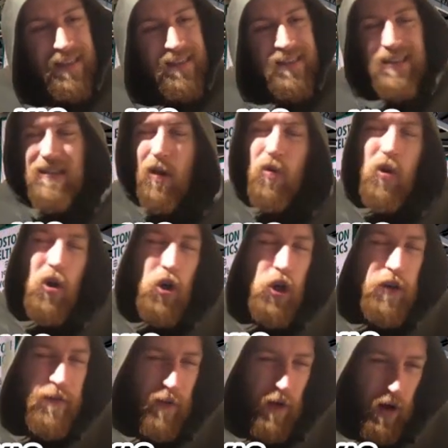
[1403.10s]
This don't look
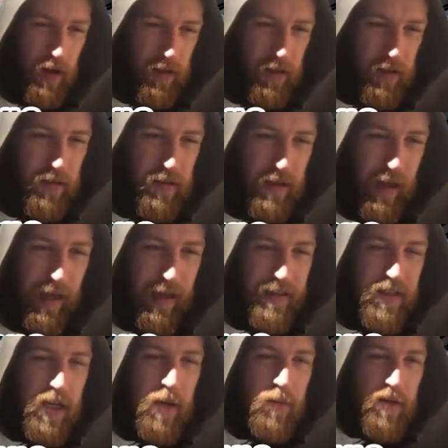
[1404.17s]
good for Harden. Like, in
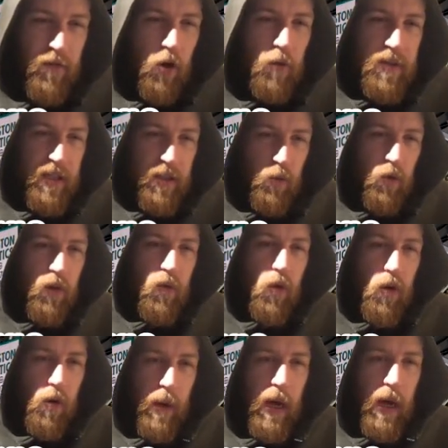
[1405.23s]
terms of optics, we want to
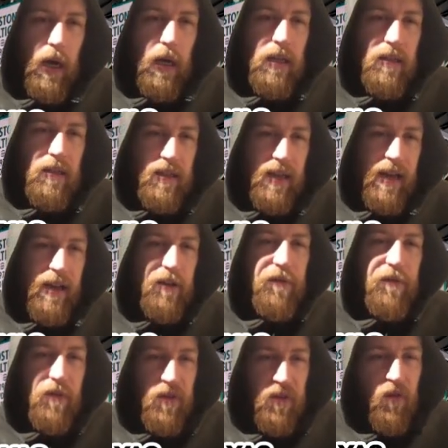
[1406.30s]
talk about kind
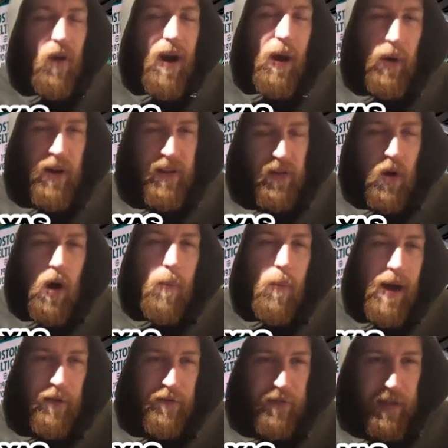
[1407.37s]
of the right way to go
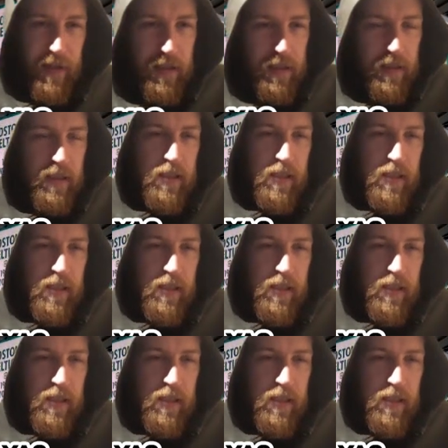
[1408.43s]
about things.